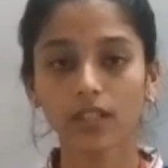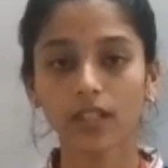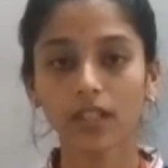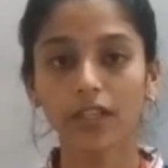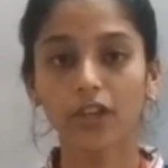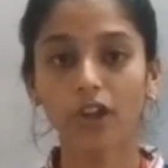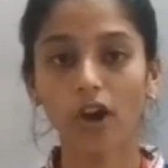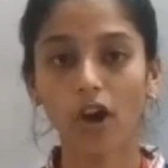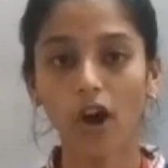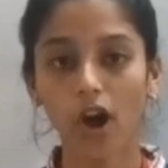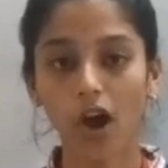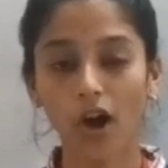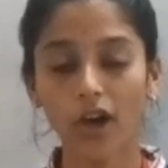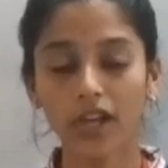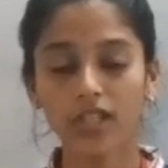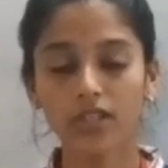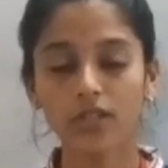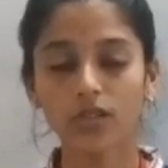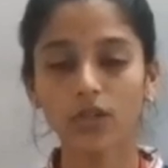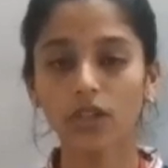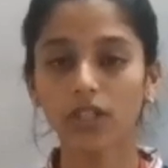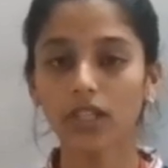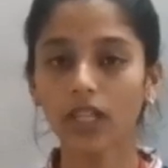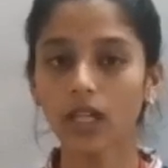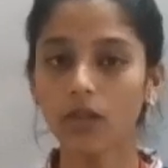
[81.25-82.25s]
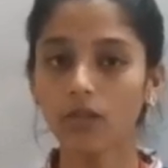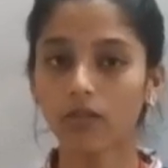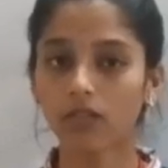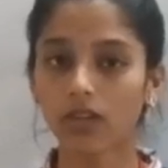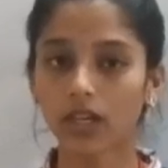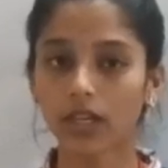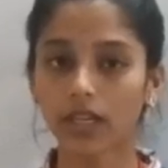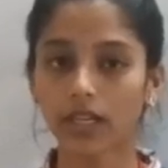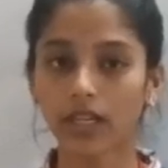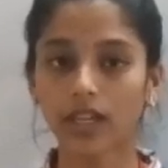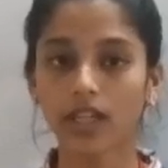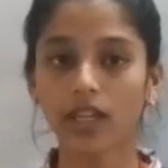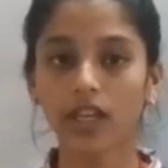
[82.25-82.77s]
in a horizontal,
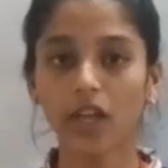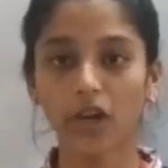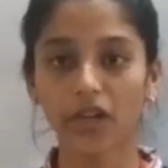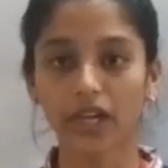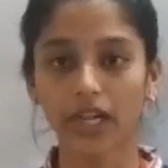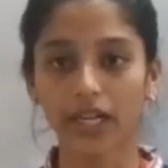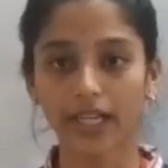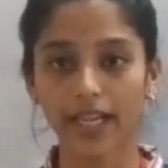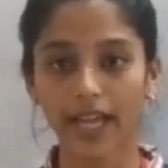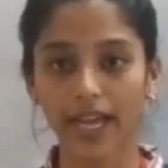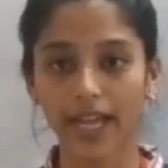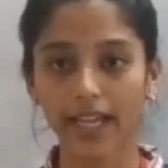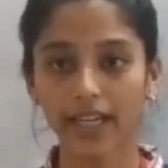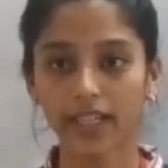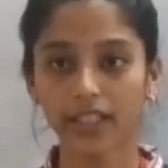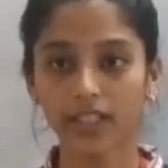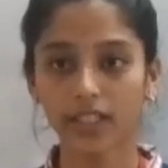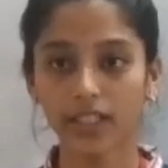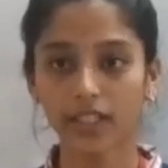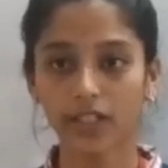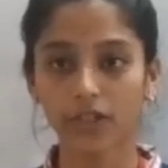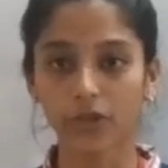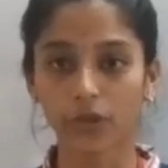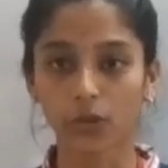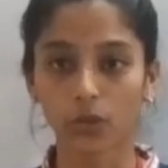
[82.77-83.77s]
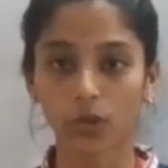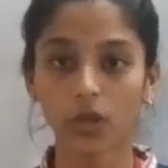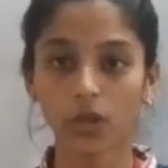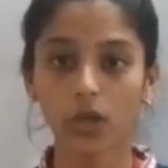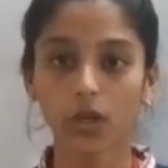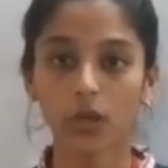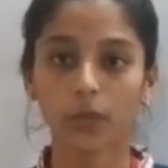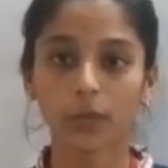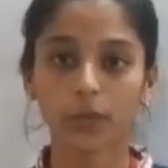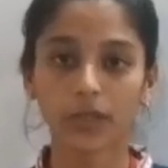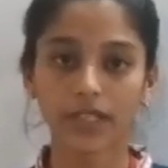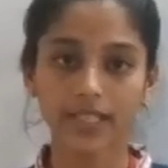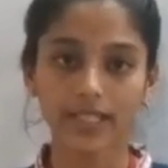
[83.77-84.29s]
vertical or a diagonal row
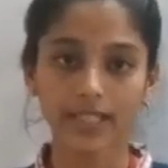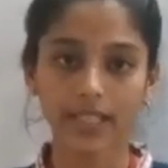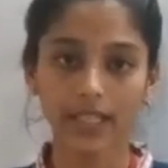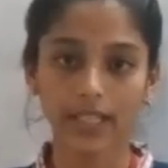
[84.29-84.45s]
wins the